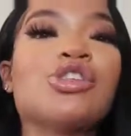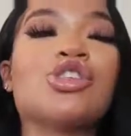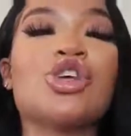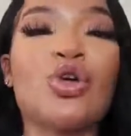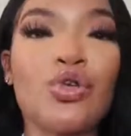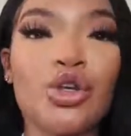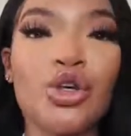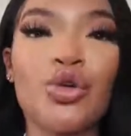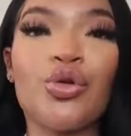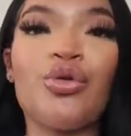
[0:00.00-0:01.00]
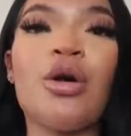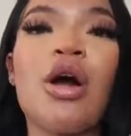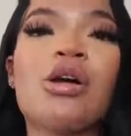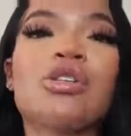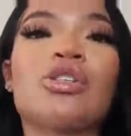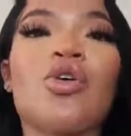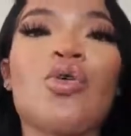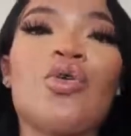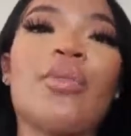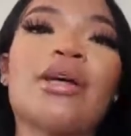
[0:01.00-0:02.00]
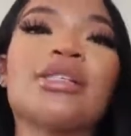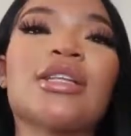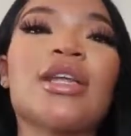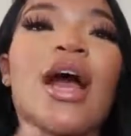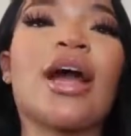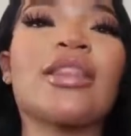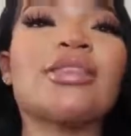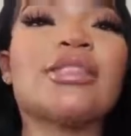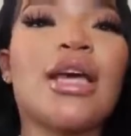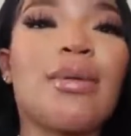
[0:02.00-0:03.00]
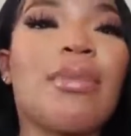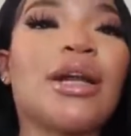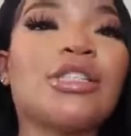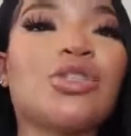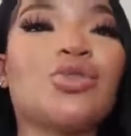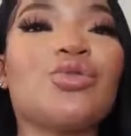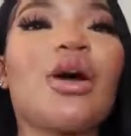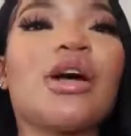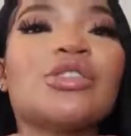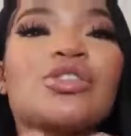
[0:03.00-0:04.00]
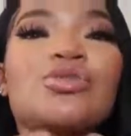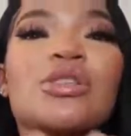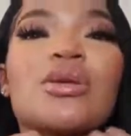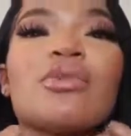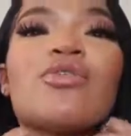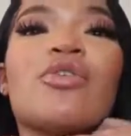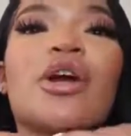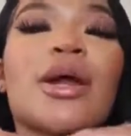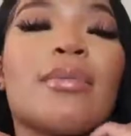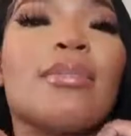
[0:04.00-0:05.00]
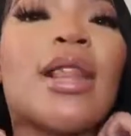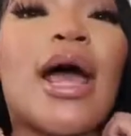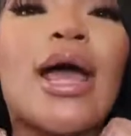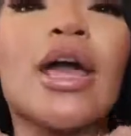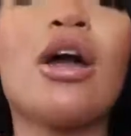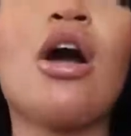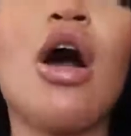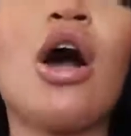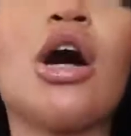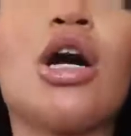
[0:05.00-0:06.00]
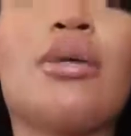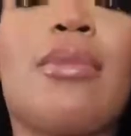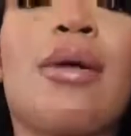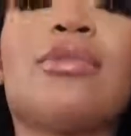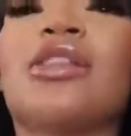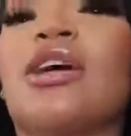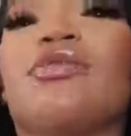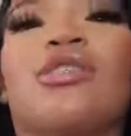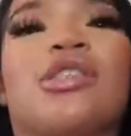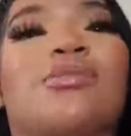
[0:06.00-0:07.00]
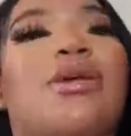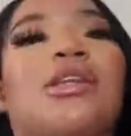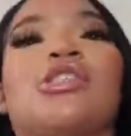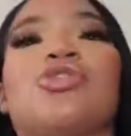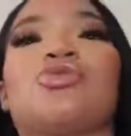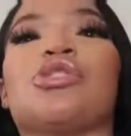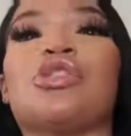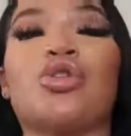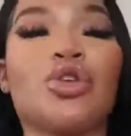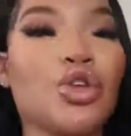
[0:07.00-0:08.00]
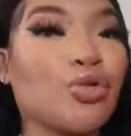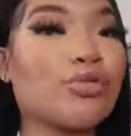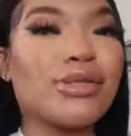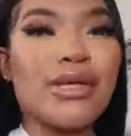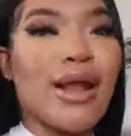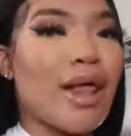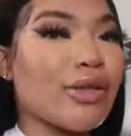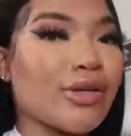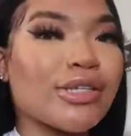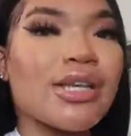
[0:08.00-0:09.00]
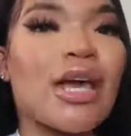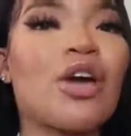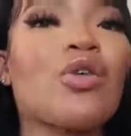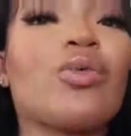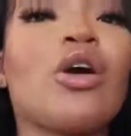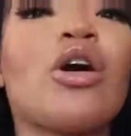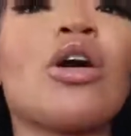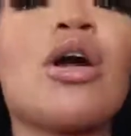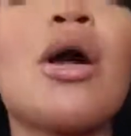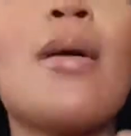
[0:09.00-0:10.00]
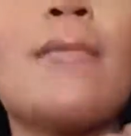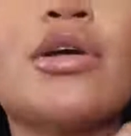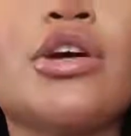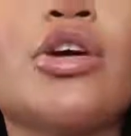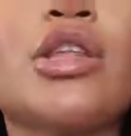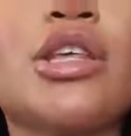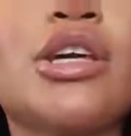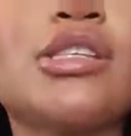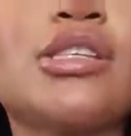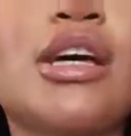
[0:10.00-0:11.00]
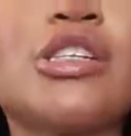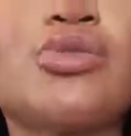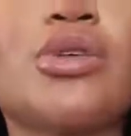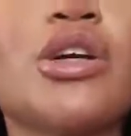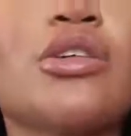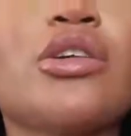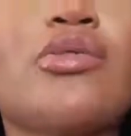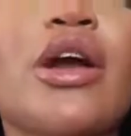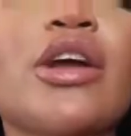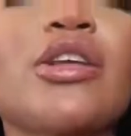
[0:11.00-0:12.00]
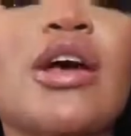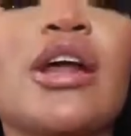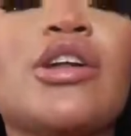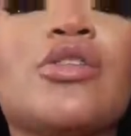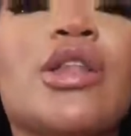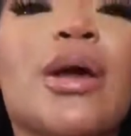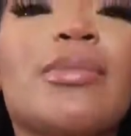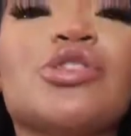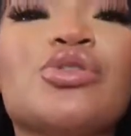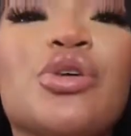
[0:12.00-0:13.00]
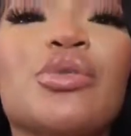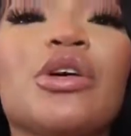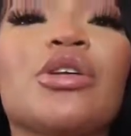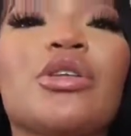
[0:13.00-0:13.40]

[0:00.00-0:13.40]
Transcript: So cute. So, basically, I got the same bodysuit as you've seen before in black. Um, I'm in love with this bodysuit. It's so cute. $10. Can't go wrong. But the only thing is that it's wrinkly right here that I don't like. But you know what?